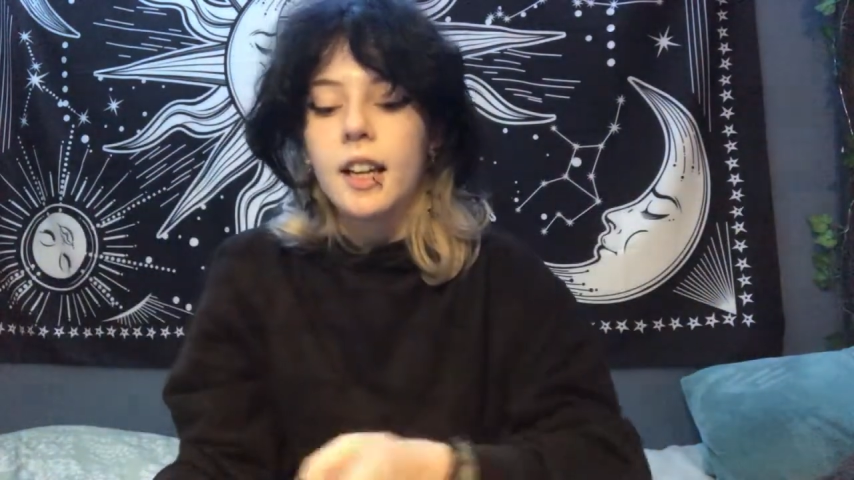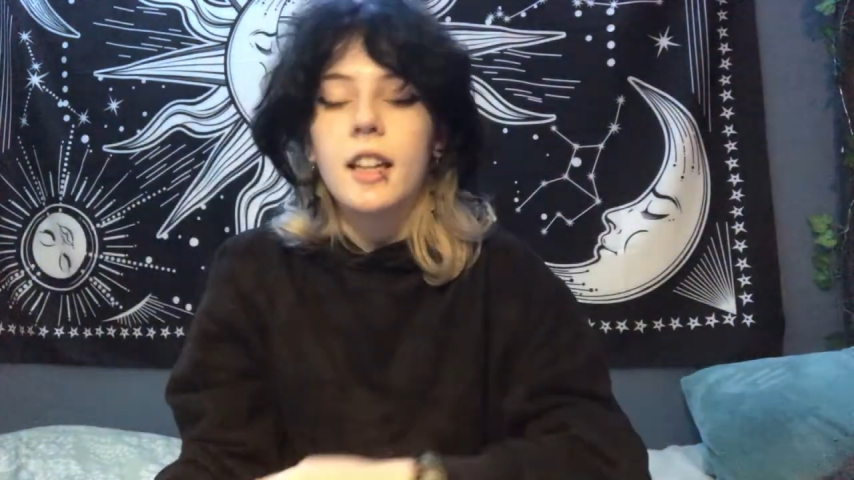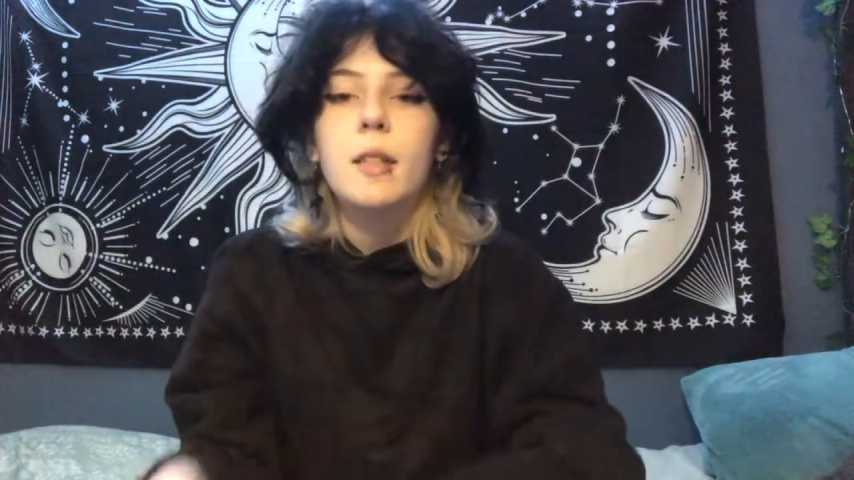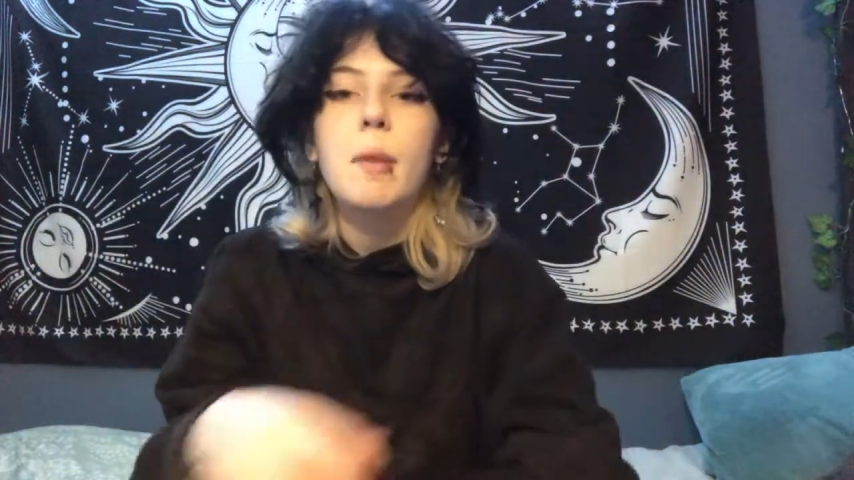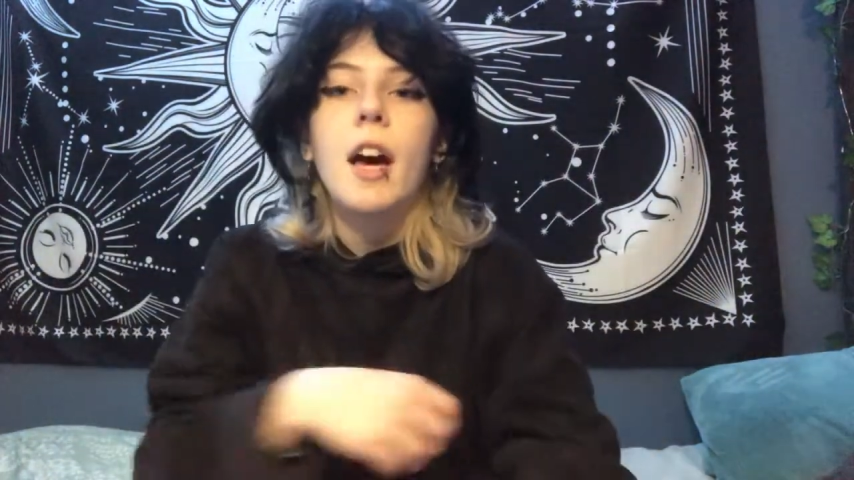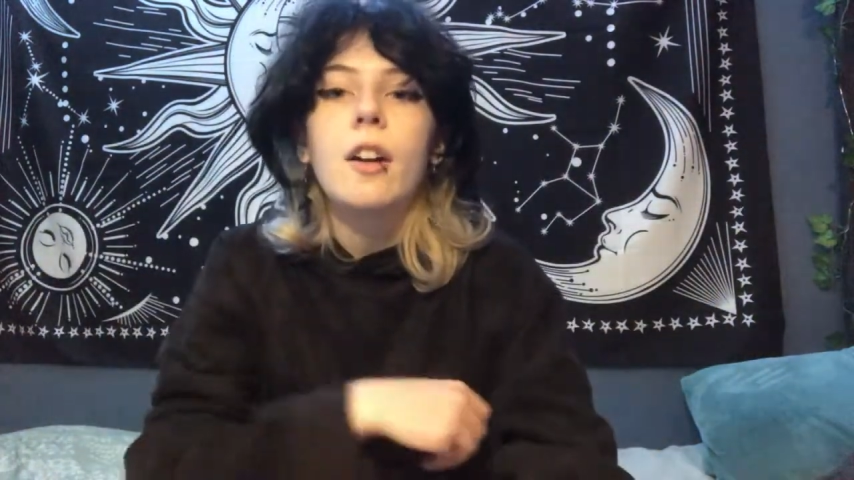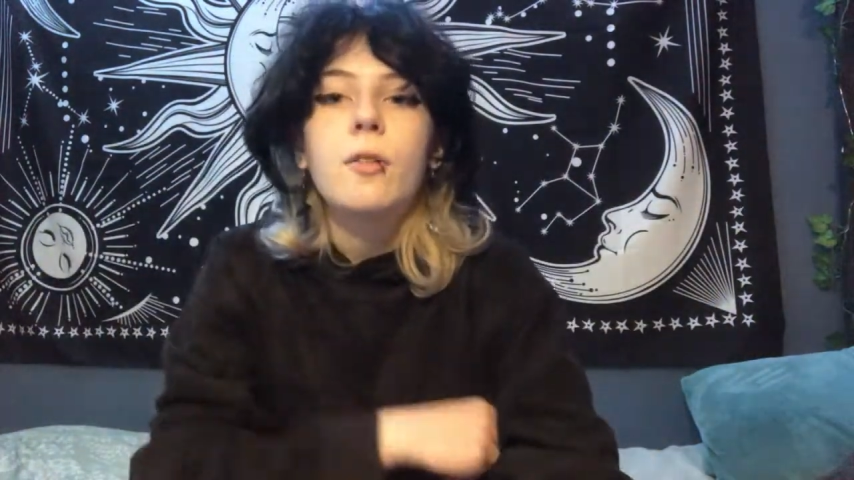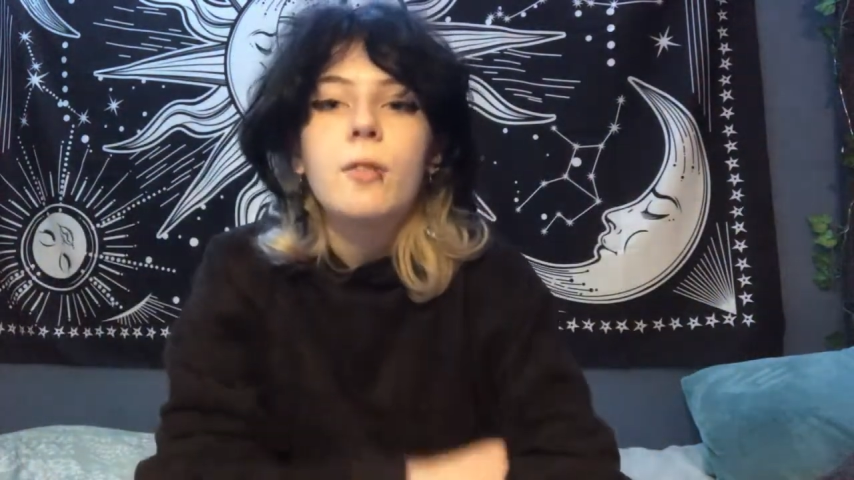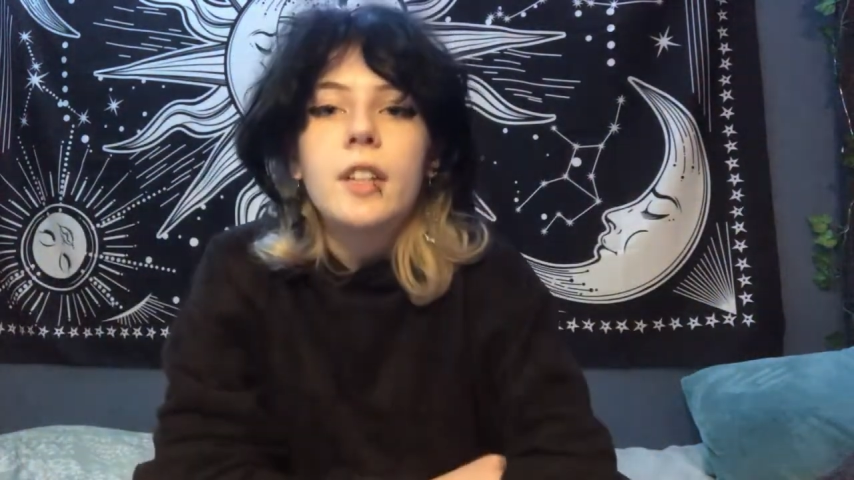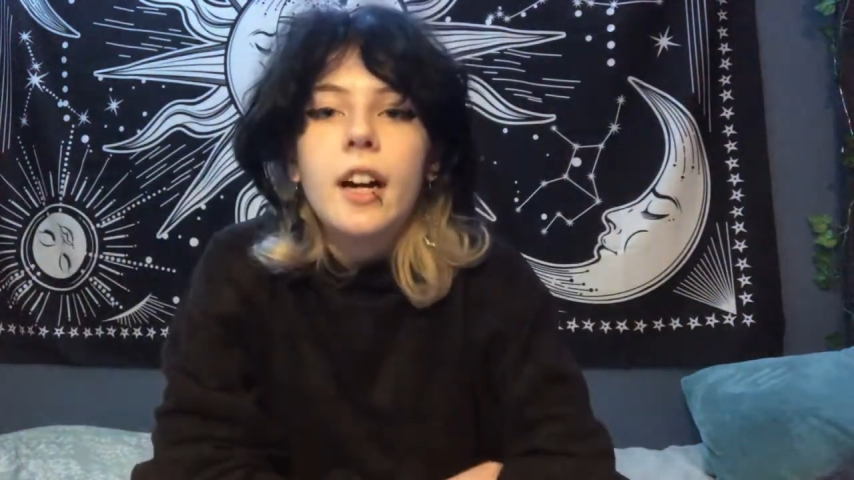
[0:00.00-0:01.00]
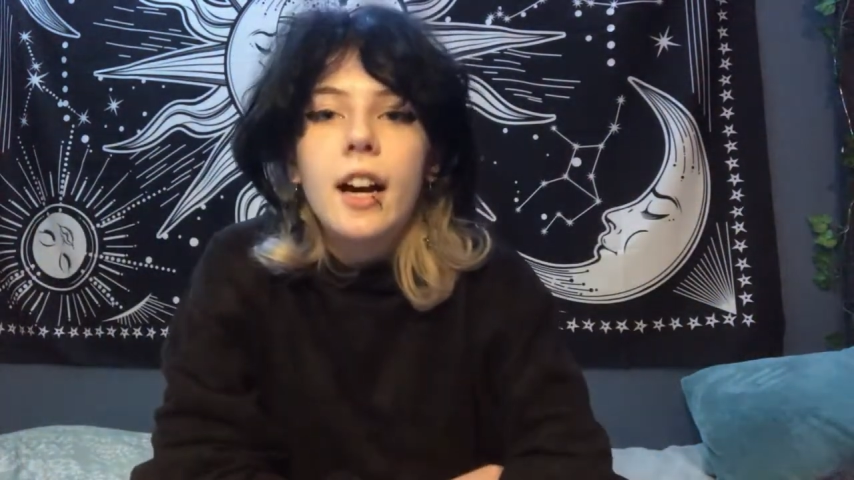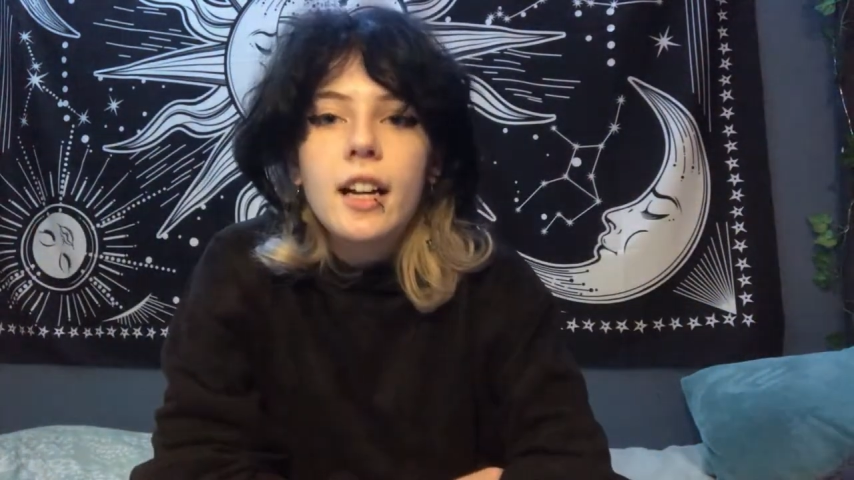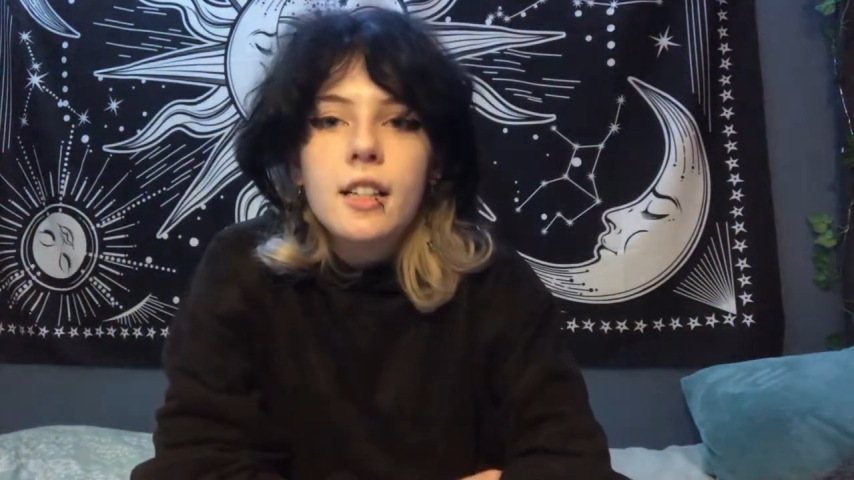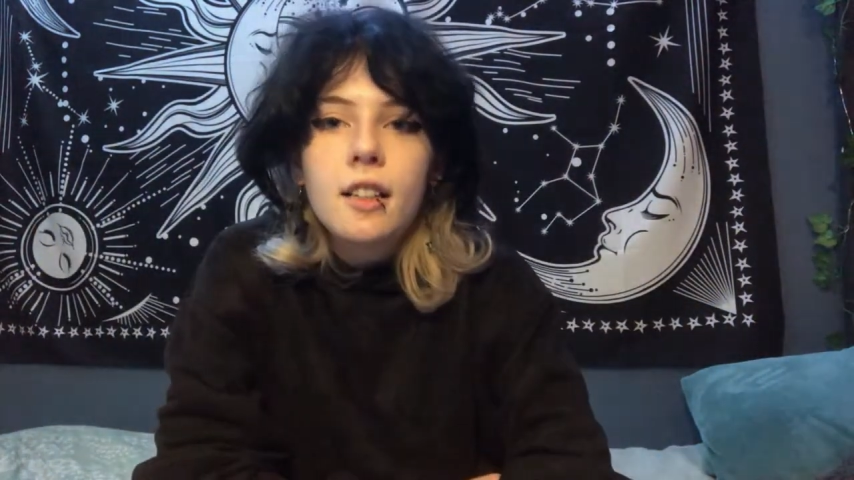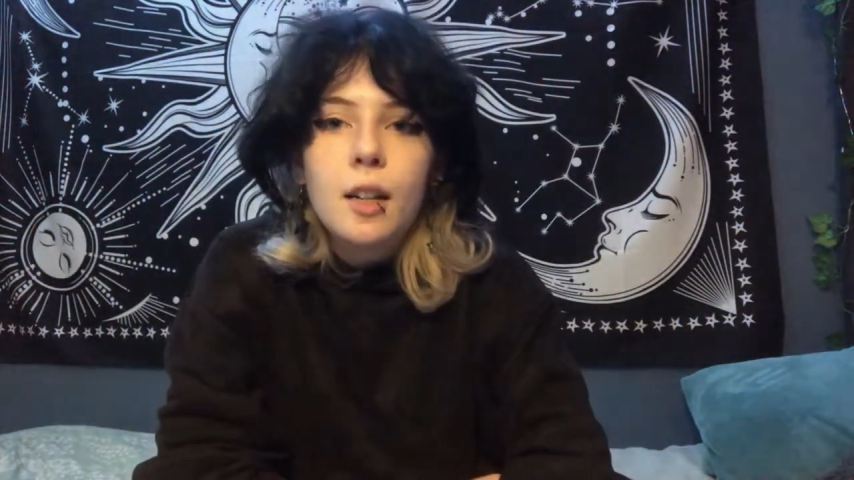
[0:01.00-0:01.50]
And the pattern for the
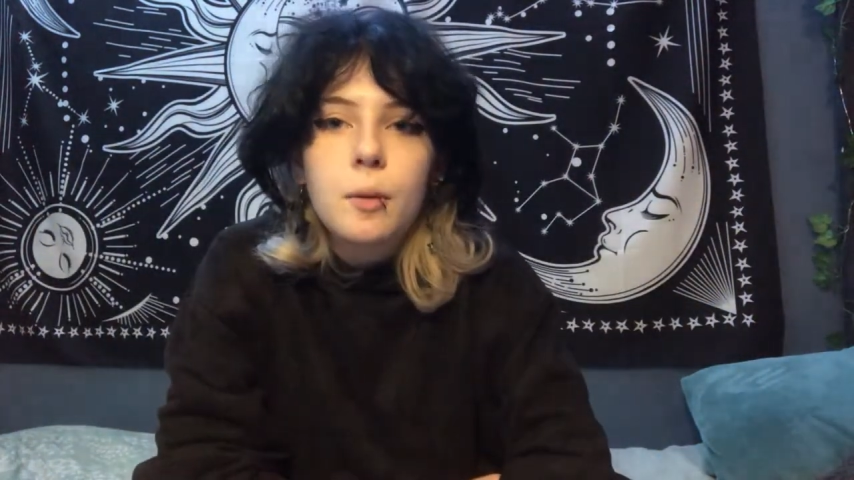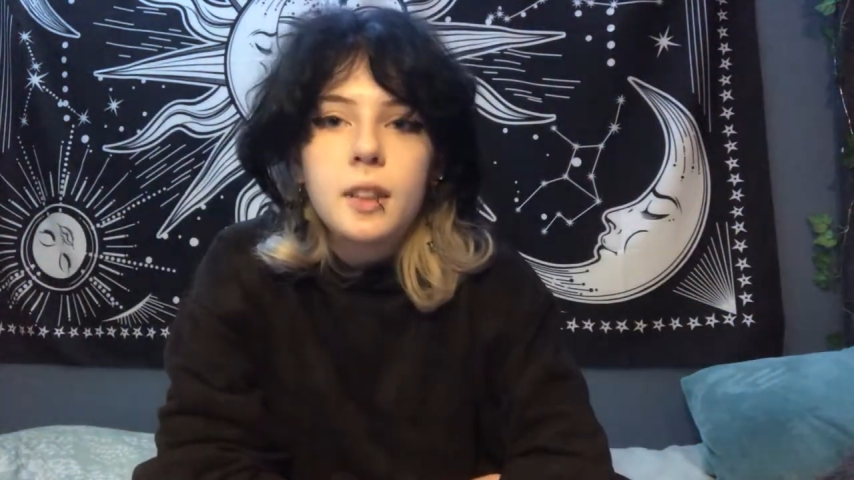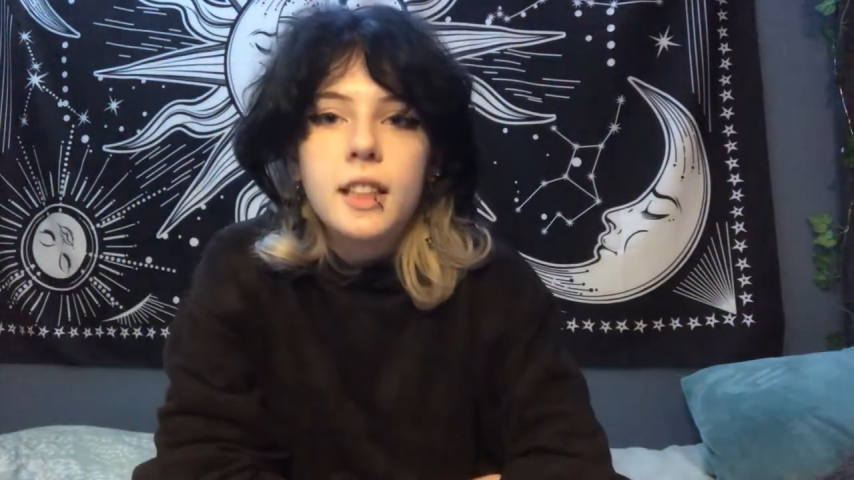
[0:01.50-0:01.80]
eyes that I will